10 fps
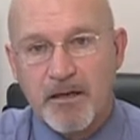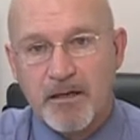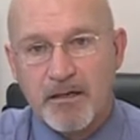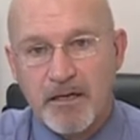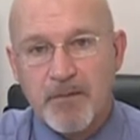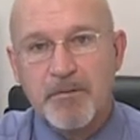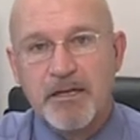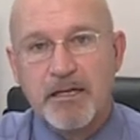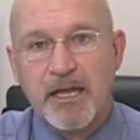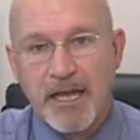
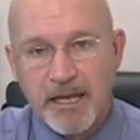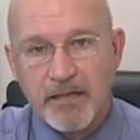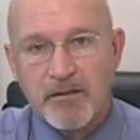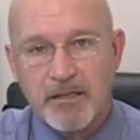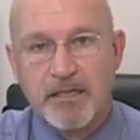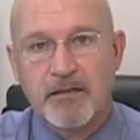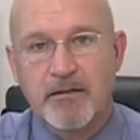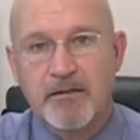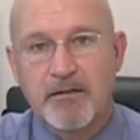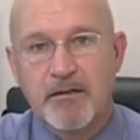company handling
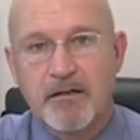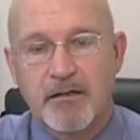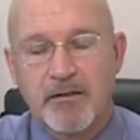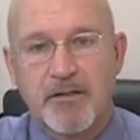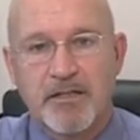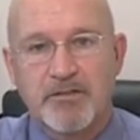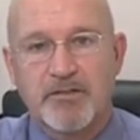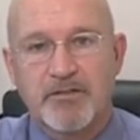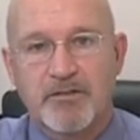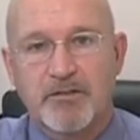
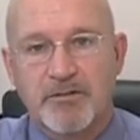this